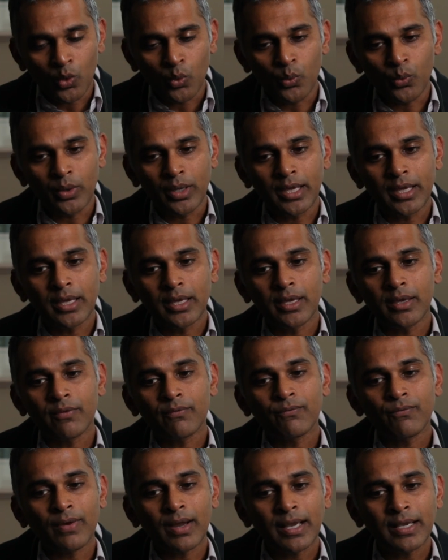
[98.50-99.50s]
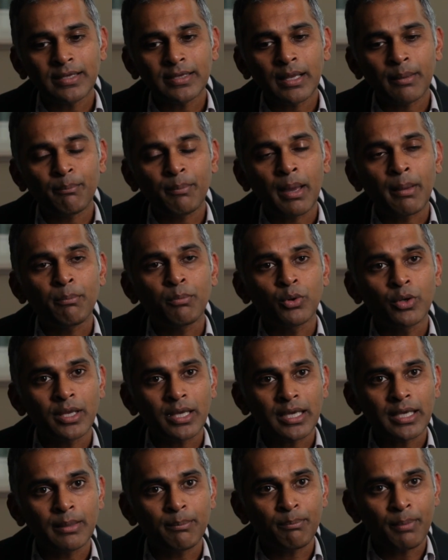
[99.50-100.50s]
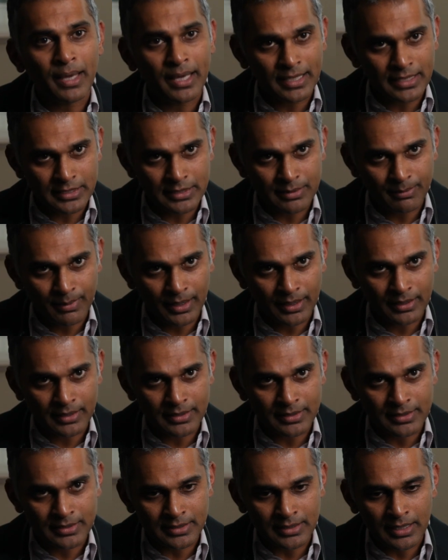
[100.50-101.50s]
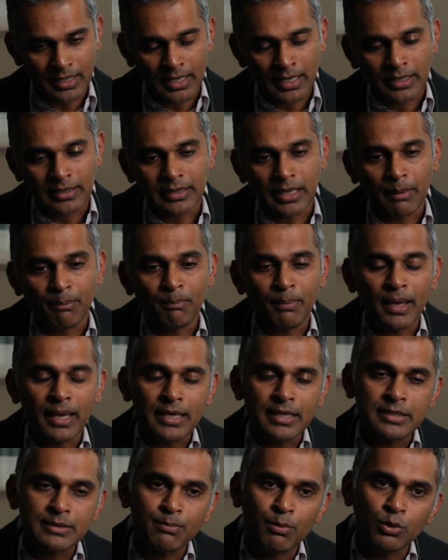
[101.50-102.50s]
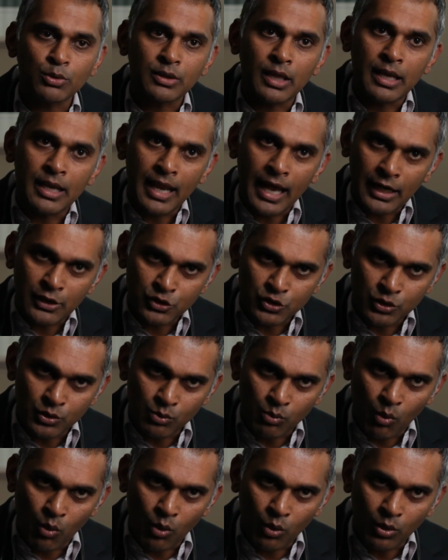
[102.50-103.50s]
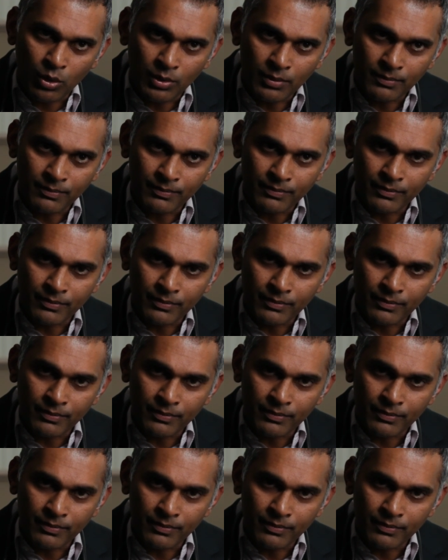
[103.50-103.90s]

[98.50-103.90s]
We find that by putting in pacemakers that pace both the lateral wall